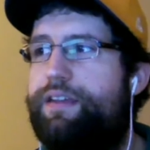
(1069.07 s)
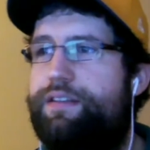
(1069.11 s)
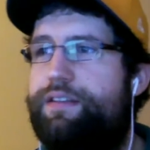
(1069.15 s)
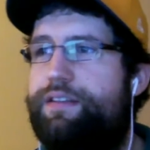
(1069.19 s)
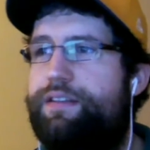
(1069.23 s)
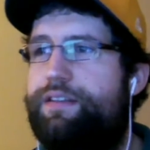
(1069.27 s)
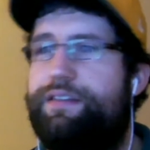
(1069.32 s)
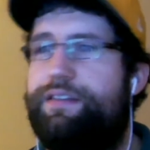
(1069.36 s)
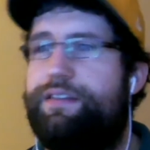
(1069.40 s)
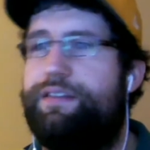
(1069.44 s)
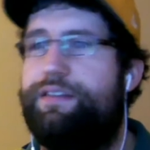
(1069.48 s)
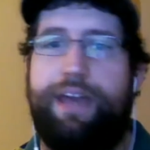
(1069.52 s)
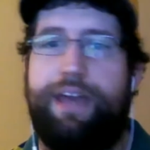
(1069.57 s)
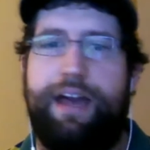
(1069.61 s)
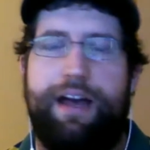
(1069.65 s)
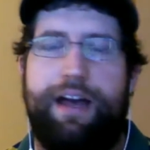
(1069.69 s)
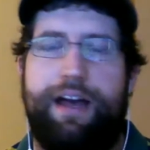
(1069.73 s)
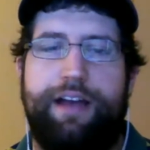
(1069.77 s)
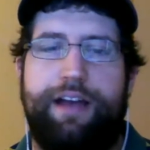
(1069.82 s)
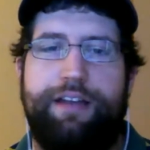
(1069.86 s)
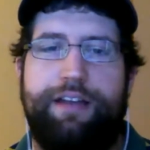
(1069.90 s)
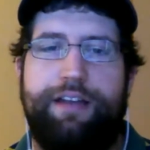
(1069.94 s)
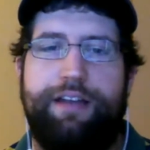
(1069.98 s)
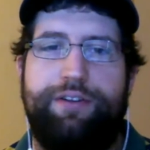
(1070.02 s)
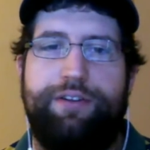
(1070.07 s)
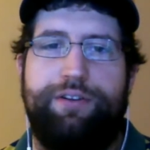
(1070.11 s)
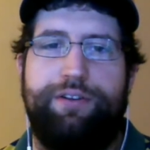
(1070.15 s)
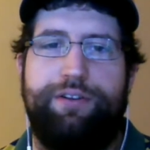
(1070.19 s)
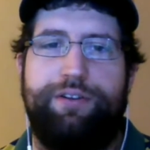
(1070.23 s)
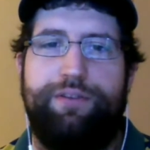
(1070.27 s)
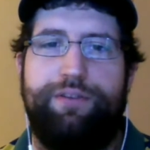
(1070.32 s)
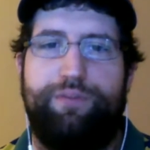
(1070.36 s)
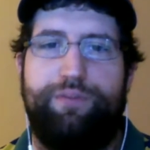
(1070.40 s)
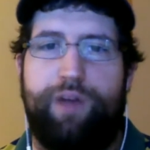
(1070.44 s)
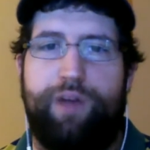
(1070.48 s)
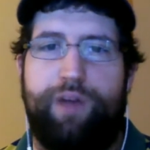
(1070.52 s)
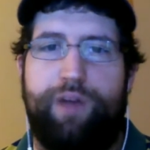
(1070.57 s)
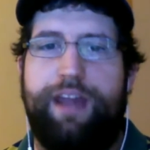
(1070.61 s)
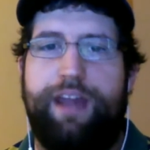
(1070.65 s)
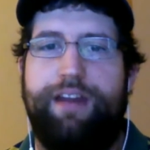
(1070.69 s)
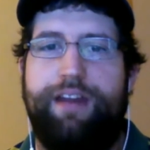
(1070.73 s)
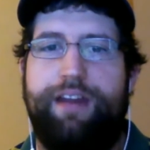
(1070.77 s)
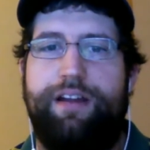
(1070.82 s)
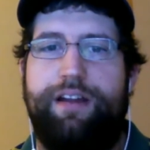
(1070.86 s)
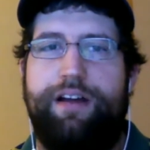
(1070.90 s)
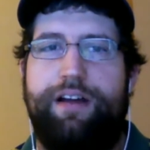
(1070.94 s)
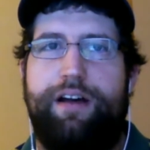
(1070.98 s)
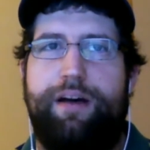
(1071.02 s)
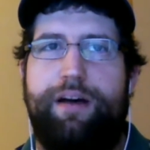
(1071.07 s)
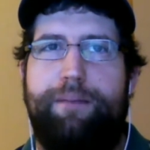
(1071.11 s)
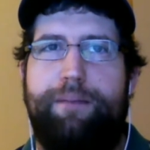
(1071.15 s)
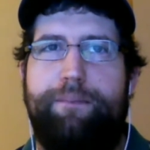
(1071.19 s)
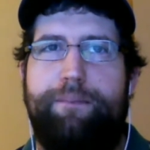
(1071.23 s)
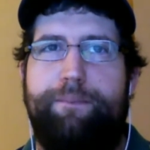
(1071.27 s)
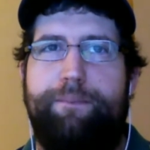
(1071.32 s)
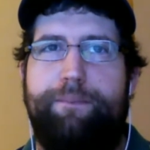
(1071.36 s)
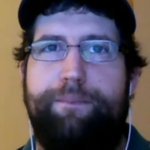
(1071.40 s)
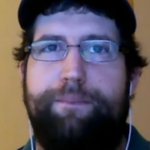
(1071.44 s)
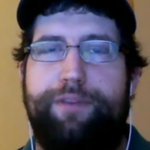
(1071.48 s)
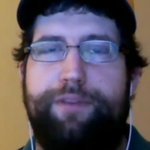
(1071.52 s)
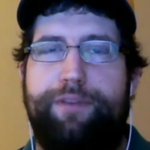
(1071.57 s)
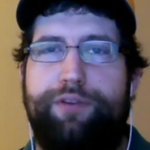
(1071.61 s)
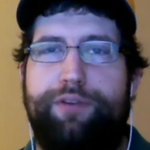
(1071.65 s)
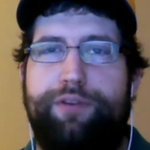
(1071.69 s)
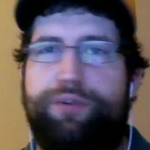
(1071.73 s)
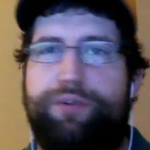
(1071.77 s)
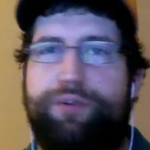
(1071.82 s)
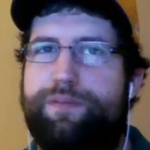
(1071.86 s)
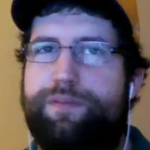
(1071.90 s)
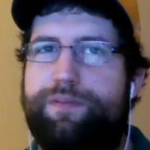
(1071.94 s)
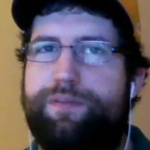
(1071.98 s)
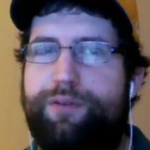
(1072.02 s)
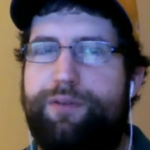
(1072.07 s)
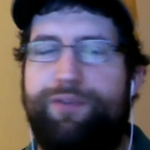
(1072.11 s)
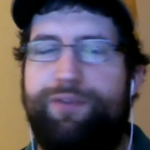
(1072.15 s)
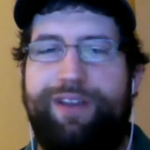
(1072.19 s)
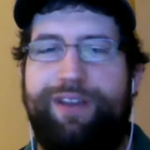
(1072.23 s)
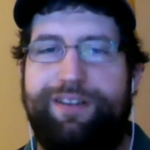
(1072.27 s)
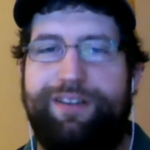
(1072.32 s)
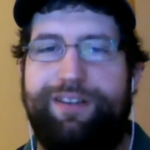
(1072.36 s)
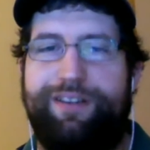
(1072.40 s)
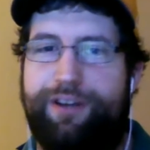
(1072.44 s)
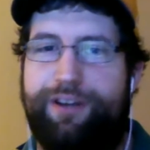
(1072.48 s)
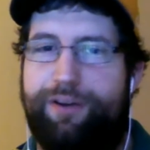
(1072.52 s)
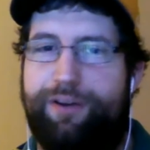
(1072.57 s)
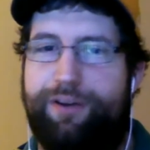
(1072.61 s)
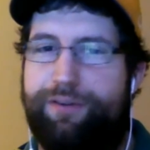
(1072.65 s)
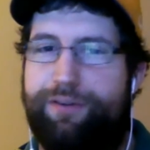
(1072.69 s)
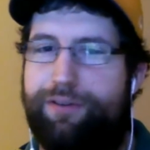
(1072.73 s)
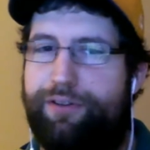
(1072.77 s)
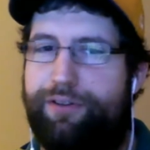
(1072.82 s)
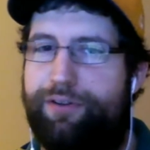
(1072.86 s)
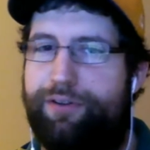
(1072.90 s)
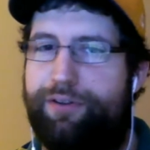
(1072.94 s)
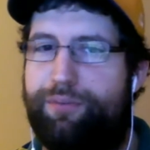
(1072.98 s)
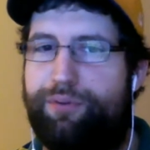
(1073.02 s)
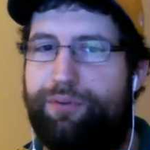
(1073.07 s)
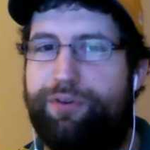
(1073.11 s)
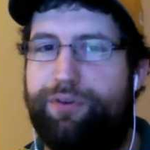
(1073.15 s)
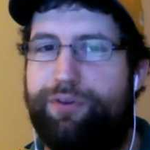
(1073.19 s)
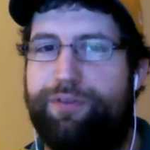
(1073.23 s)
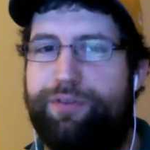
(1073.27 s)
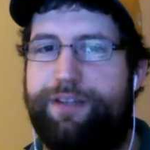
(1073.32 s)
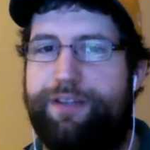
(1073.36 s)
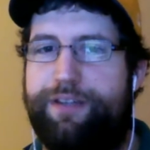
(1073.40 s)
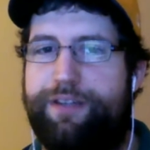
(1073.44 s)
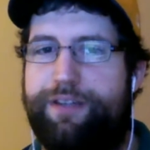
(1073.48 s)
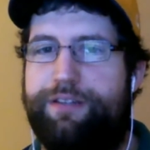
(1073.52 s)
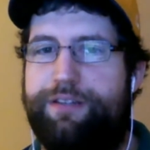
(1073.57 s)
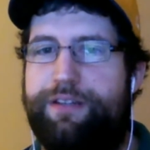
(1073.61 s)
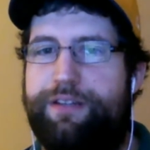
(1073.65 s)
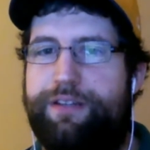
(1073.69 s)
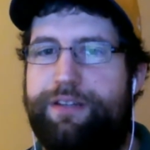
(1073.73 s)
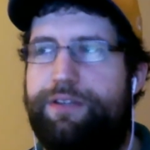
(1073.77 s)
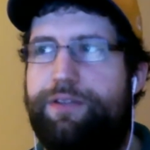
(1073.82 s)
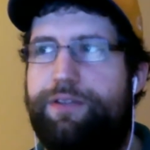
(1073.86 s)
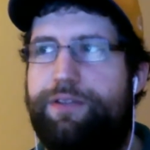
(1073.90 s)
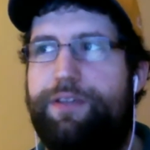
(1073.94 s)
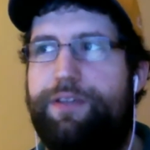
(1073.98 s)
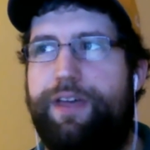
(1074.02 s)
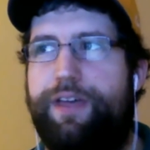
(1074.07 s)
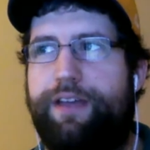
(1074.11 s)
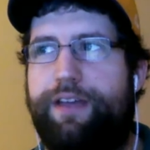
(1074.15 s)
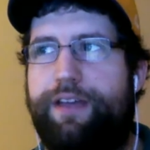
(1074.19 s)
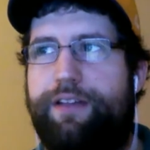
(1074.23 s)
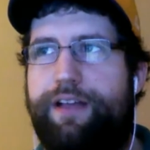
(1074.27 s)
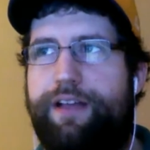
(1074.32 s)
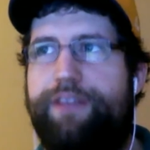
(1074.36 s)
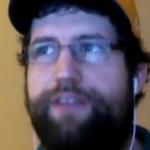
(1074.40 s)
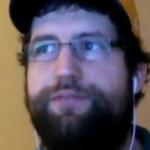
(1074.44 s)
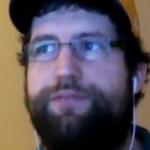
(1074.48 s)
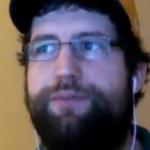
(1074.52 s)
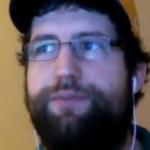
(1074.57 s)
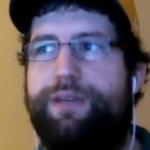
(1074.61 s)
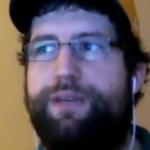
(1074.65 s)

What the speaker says: Yeah, you're right. Torrey Smith was actually owned a little more than you think last week,